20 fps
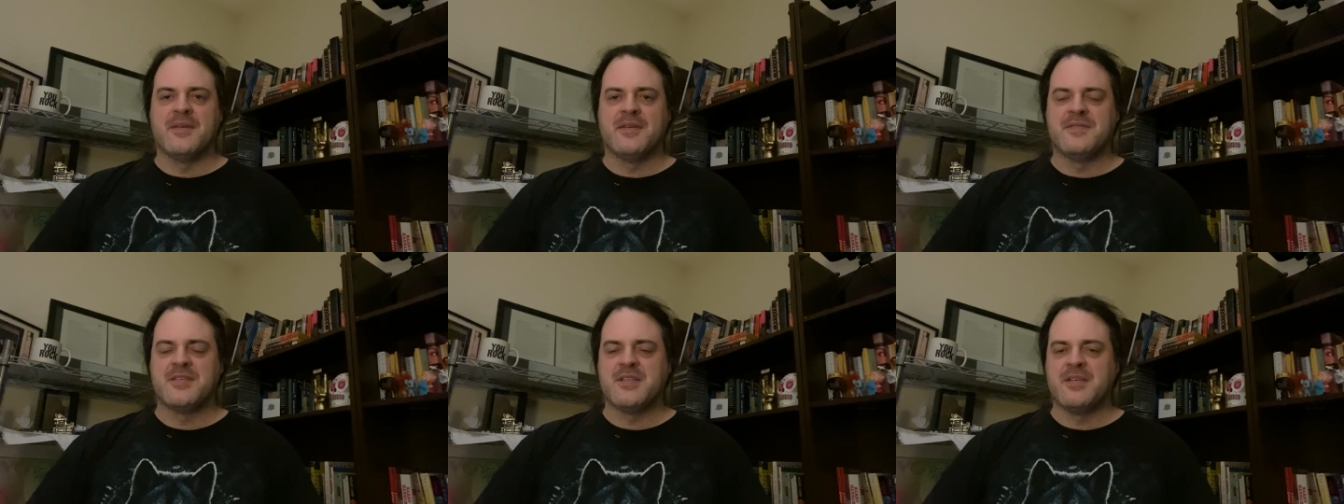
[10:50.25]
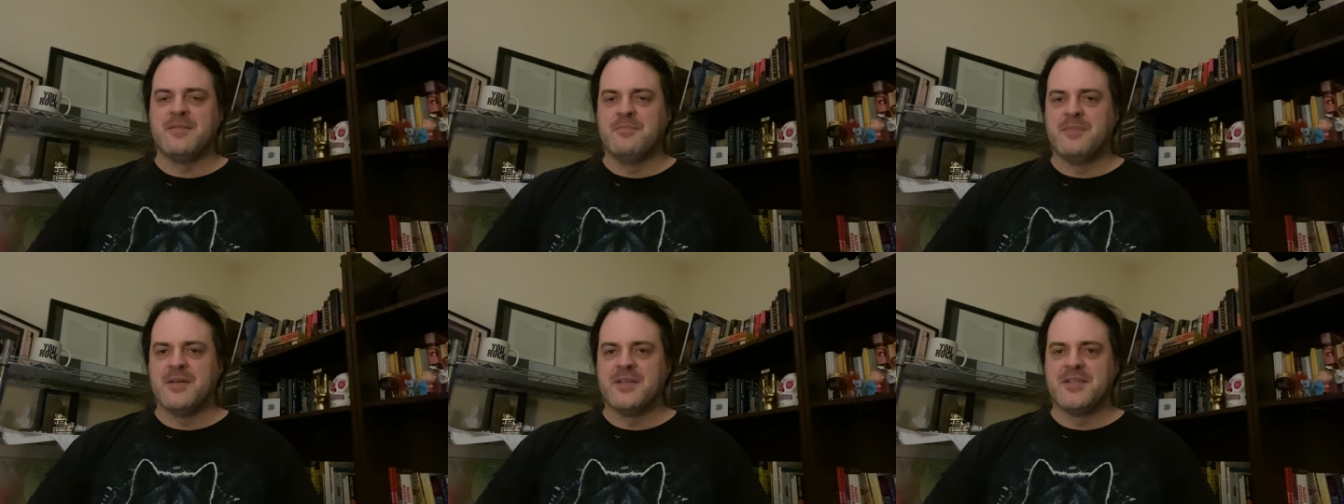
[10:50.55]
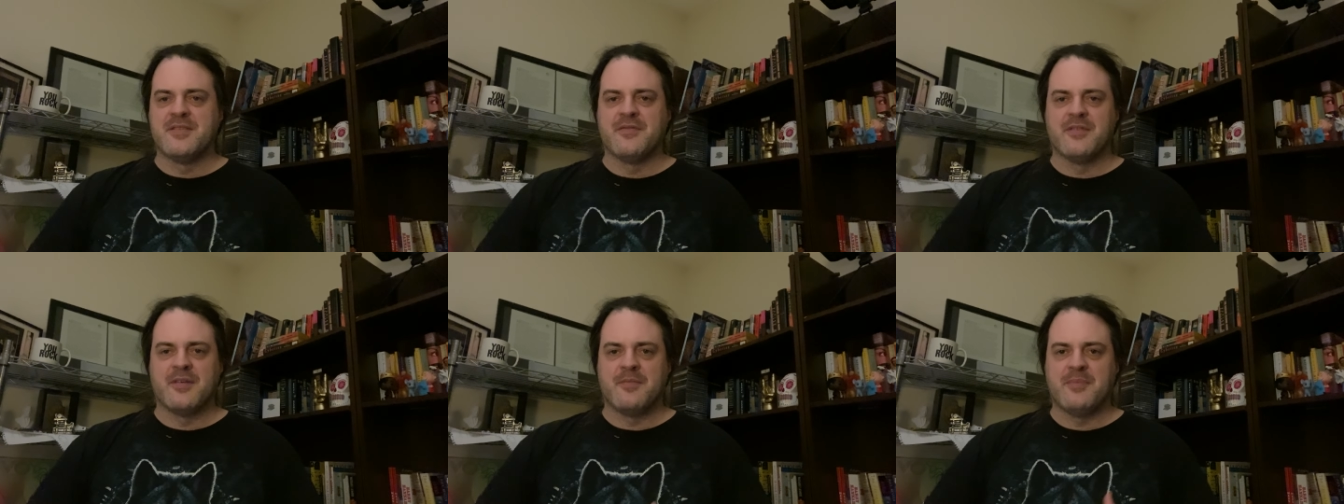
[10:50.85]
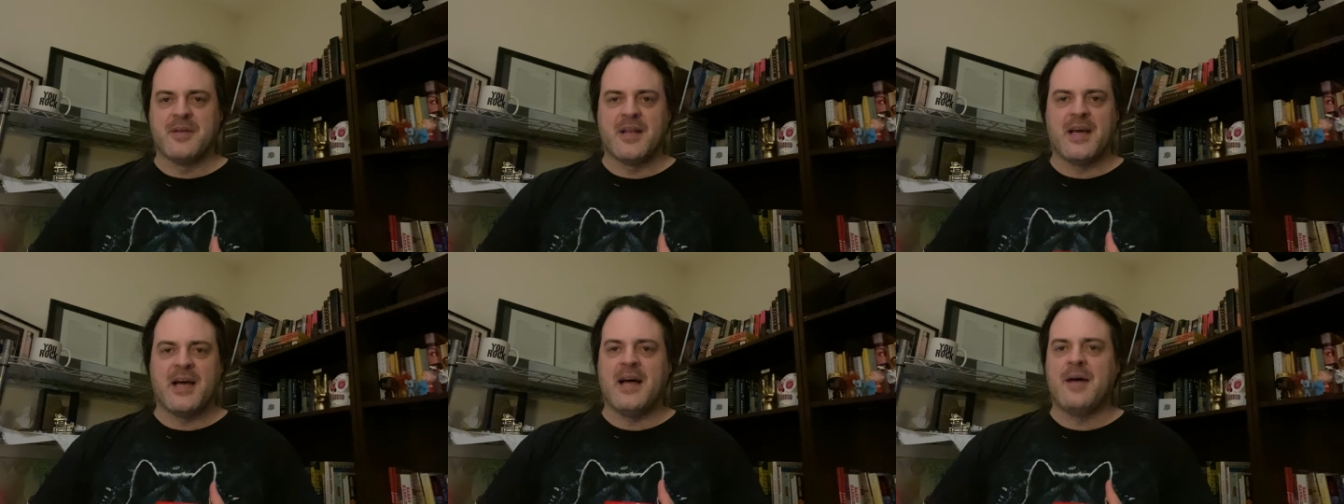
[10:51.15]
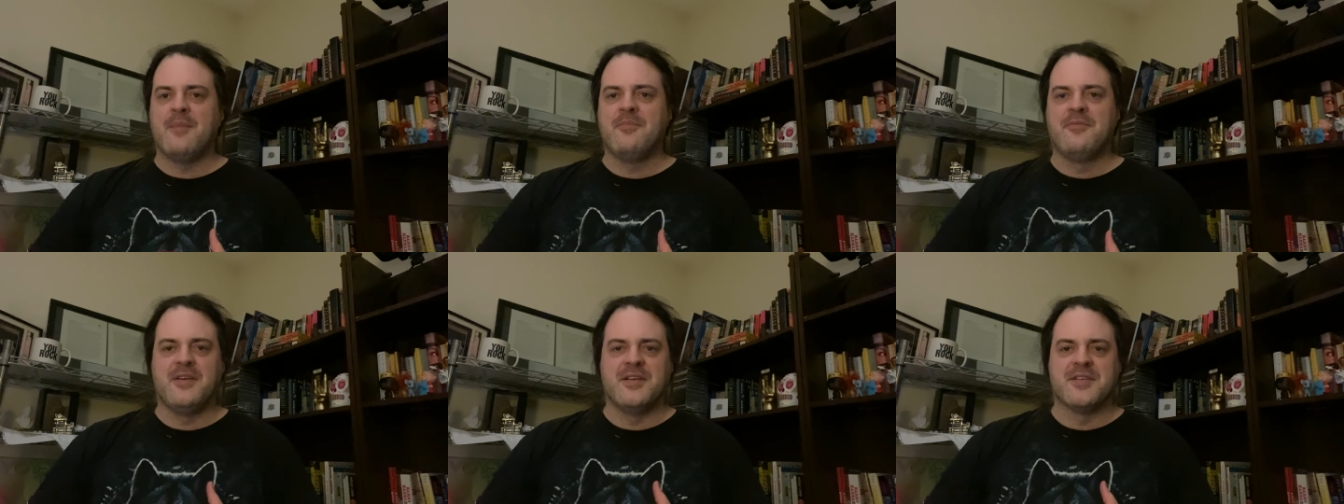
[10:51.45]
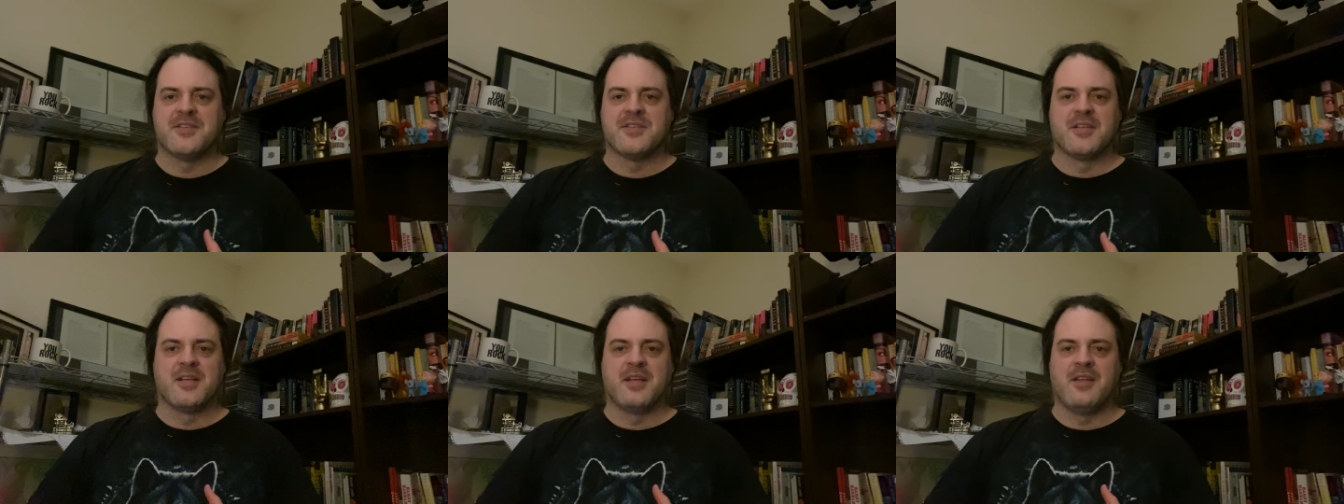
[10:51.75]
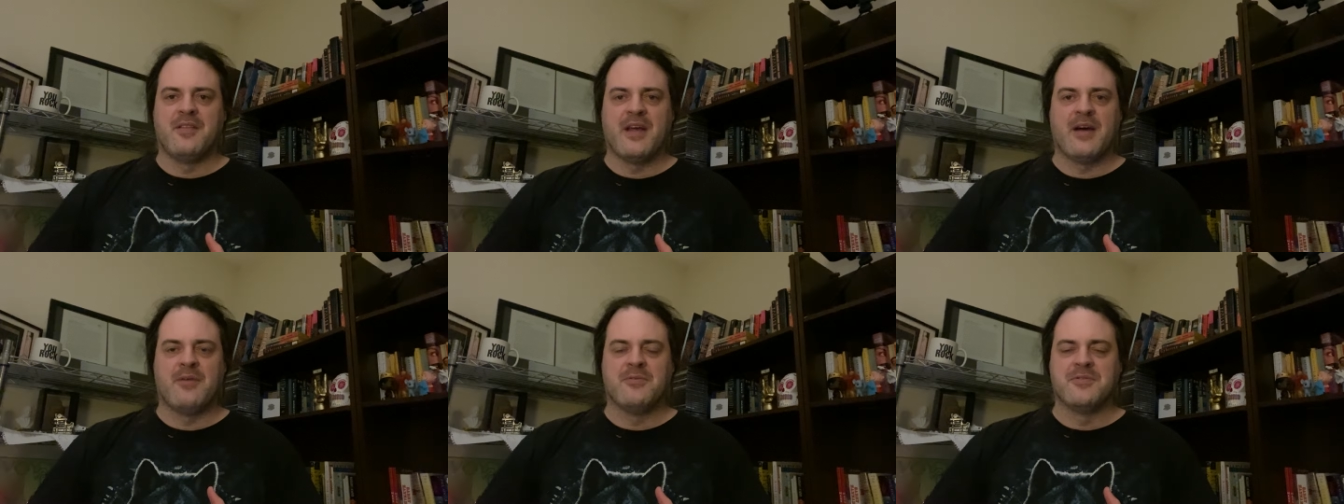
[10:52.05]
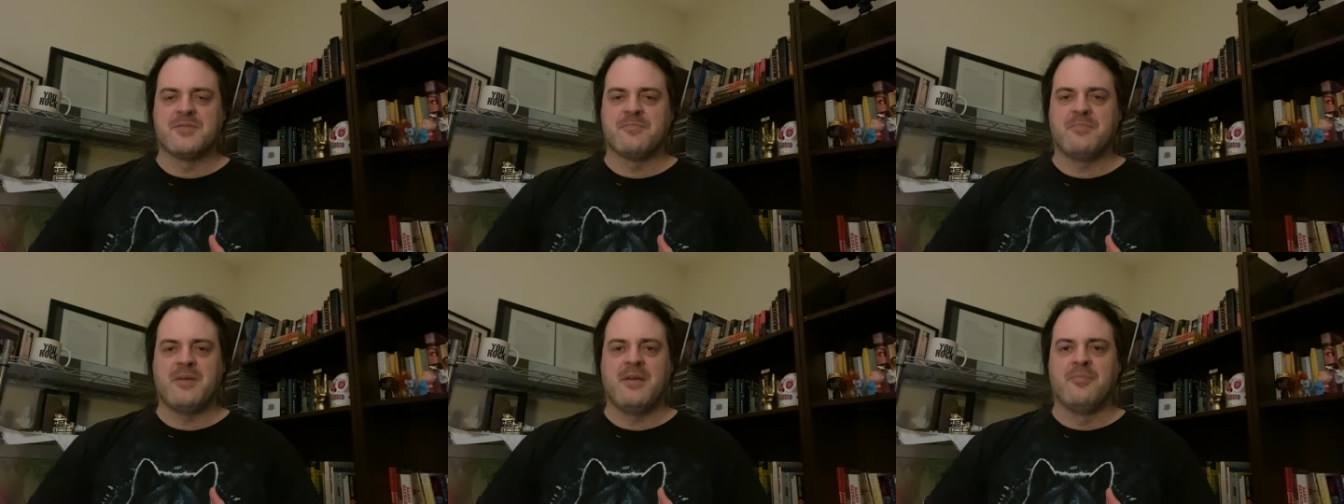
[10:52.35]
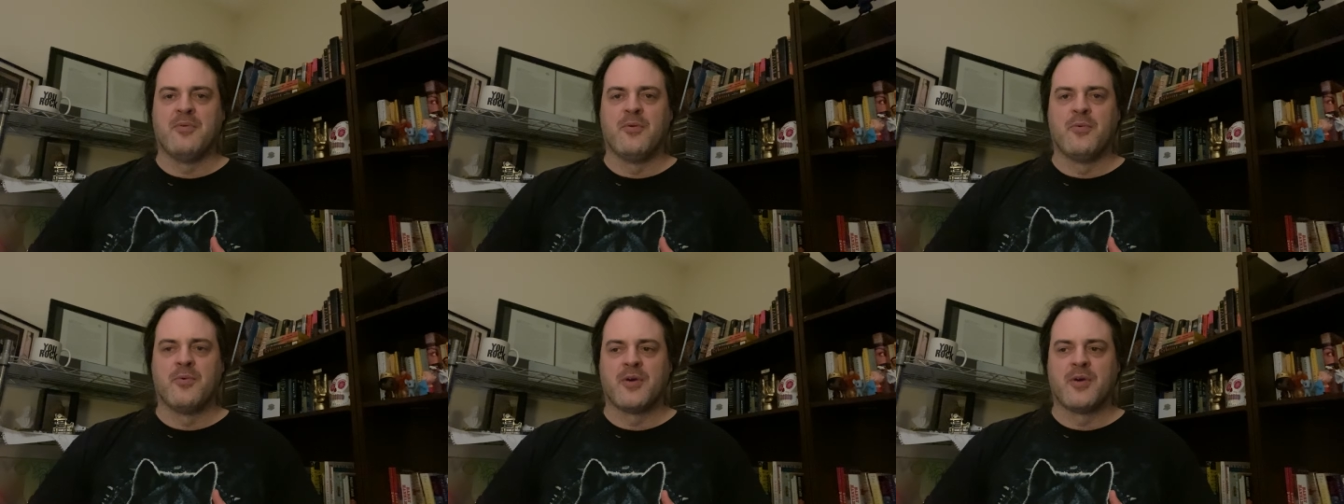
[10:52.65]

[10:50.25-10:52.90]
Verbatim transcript: I've seen bits of it but obviously that was people